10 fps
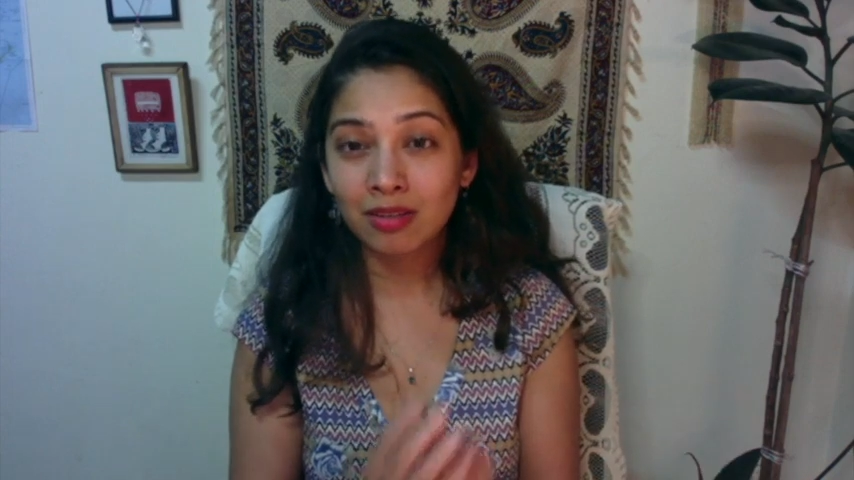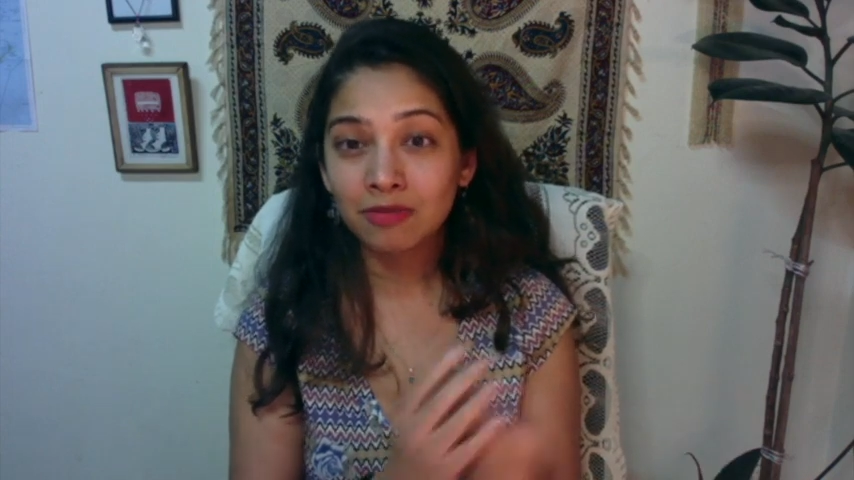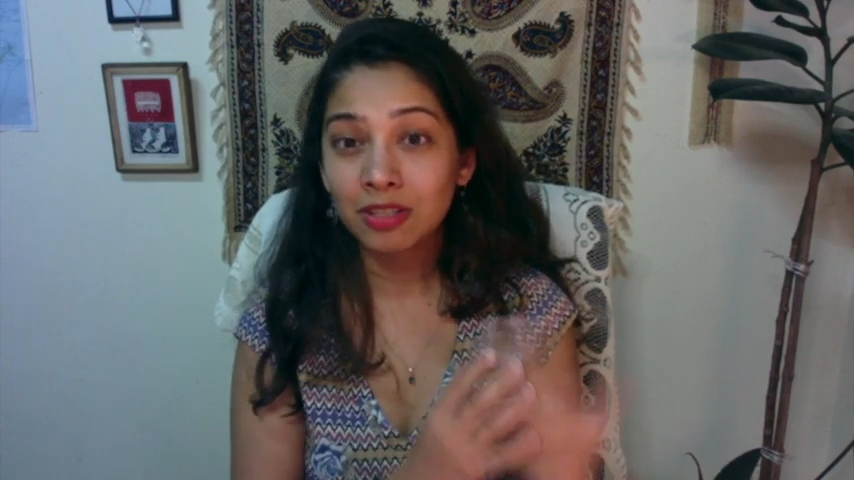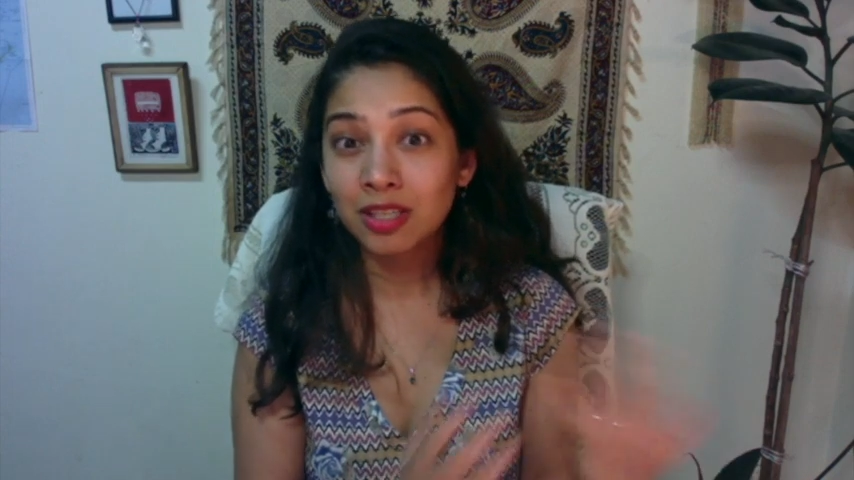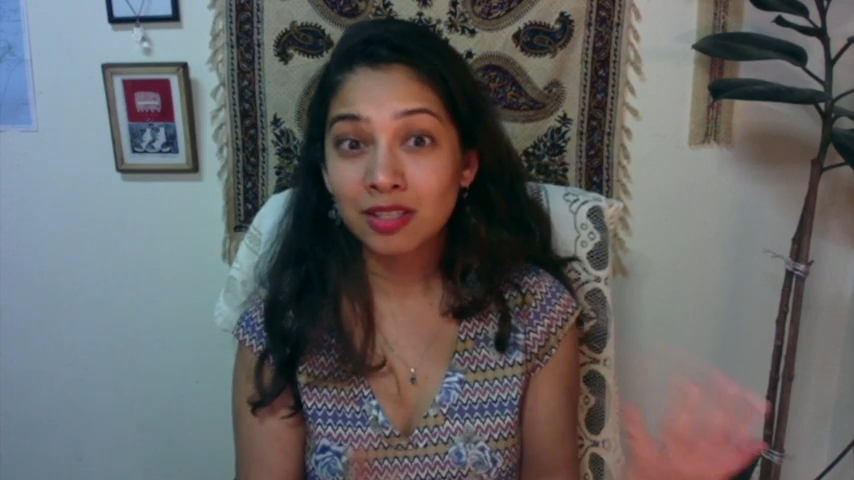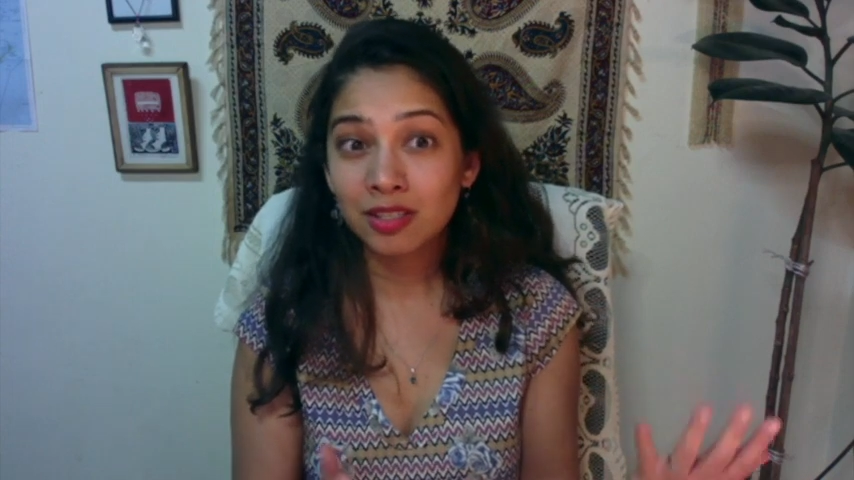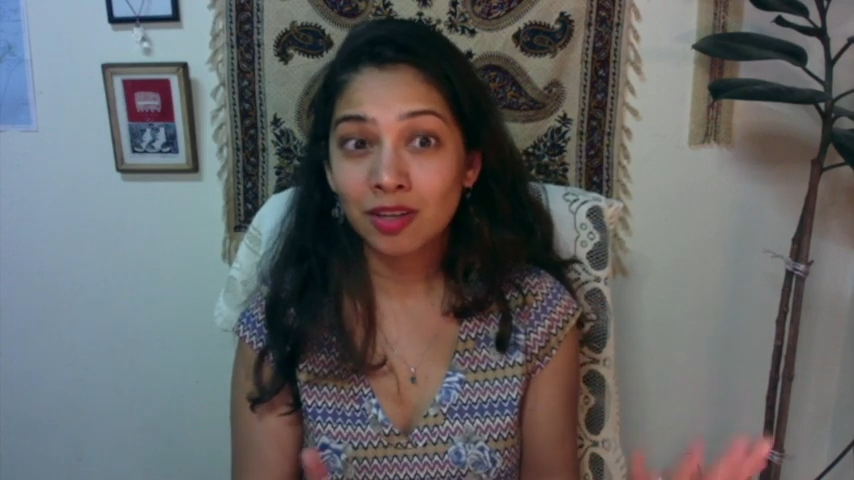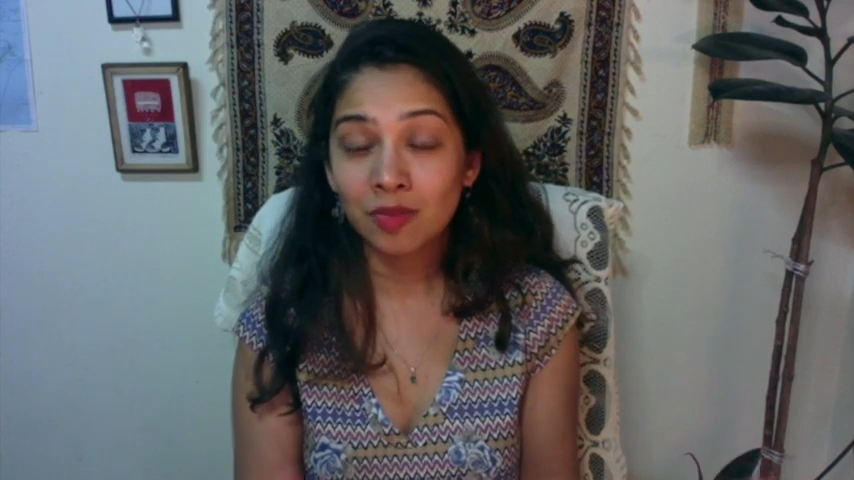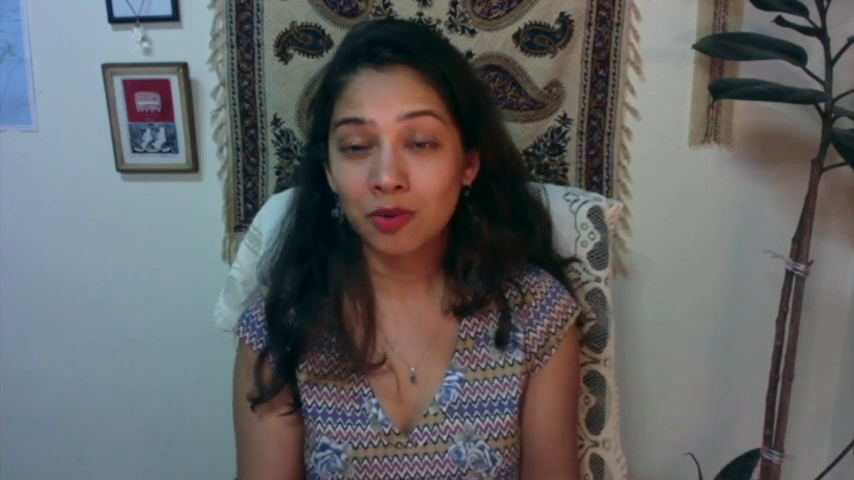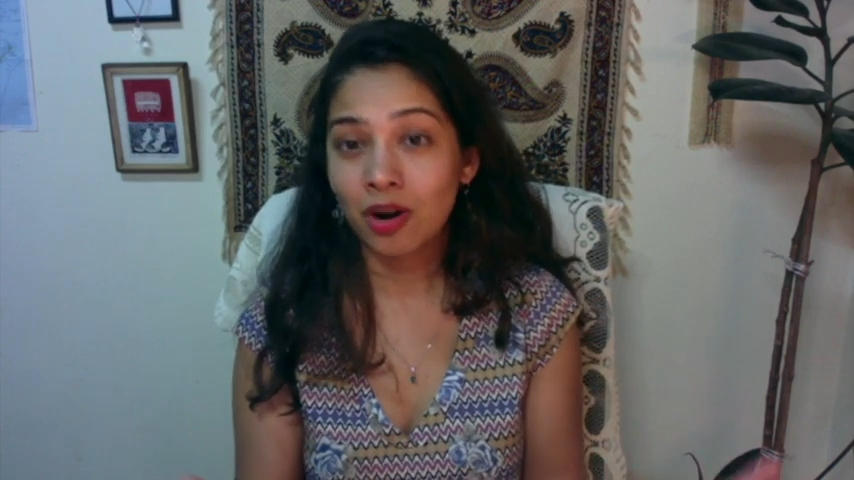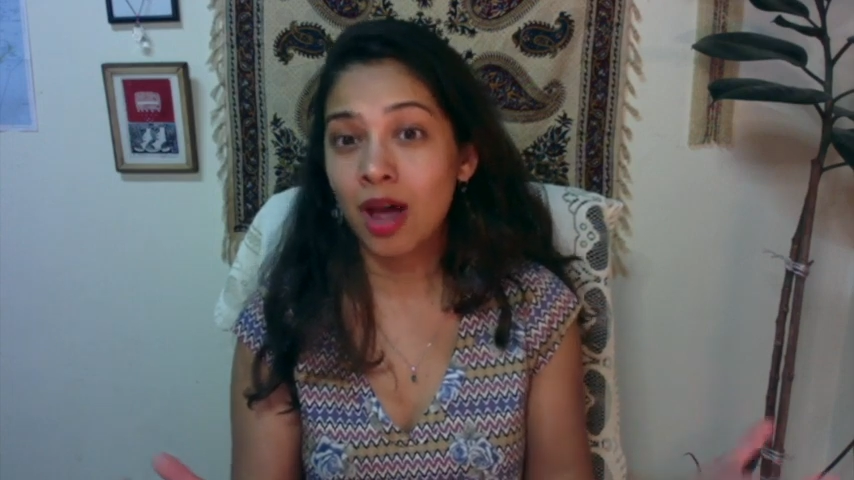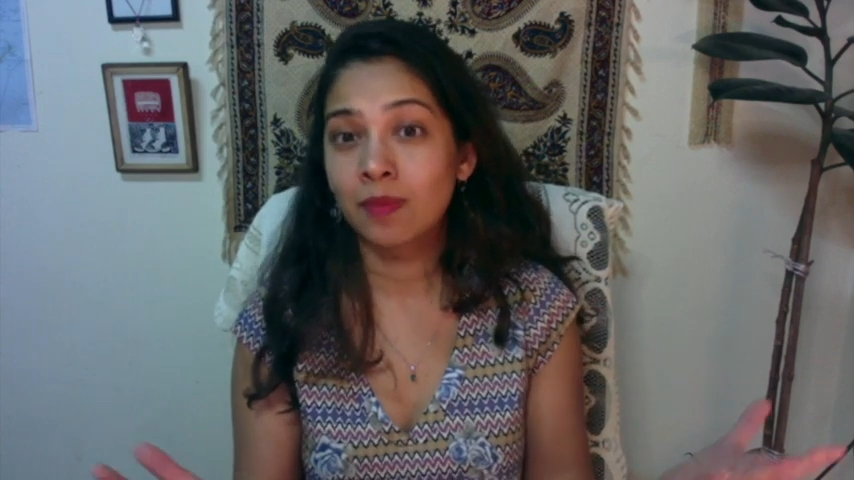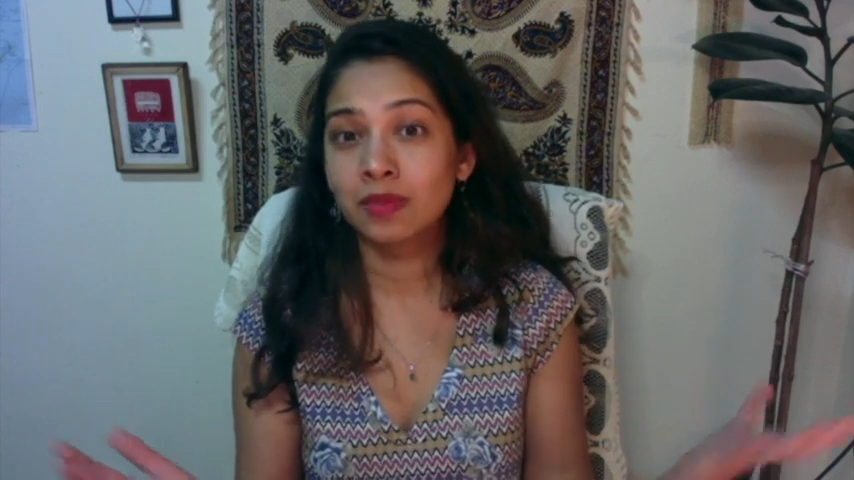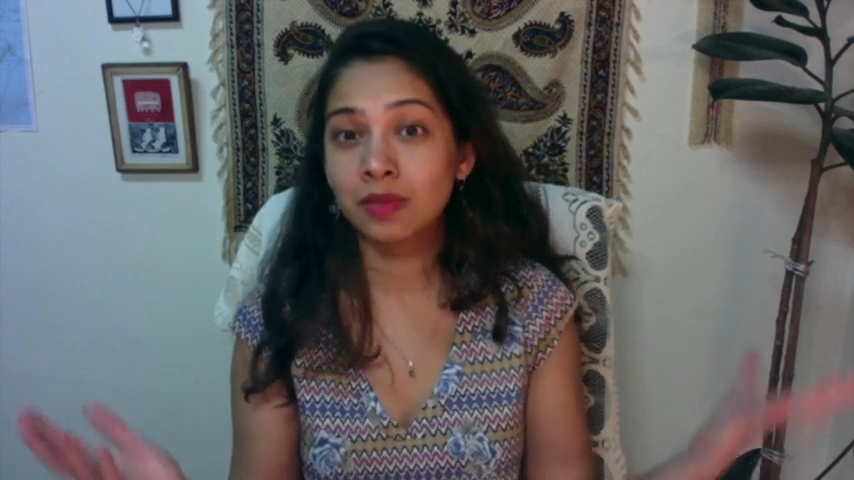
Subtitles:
For this year, perhaps,